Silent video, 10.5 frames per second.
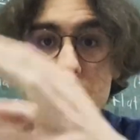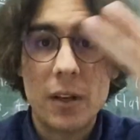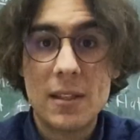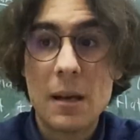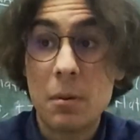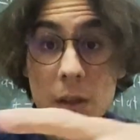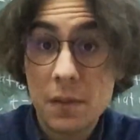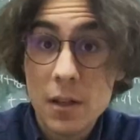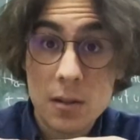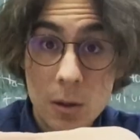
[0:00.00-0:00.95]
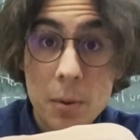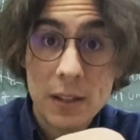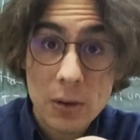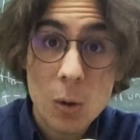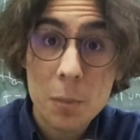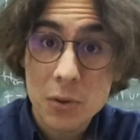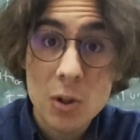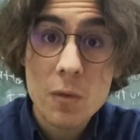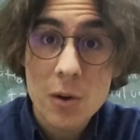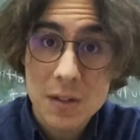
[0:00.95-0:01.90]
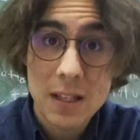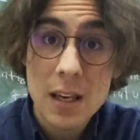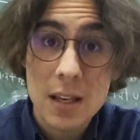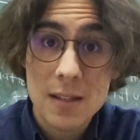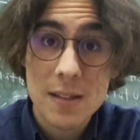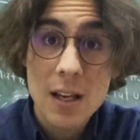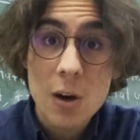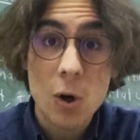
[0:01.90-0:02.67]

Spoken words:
For example, if there's an open universe case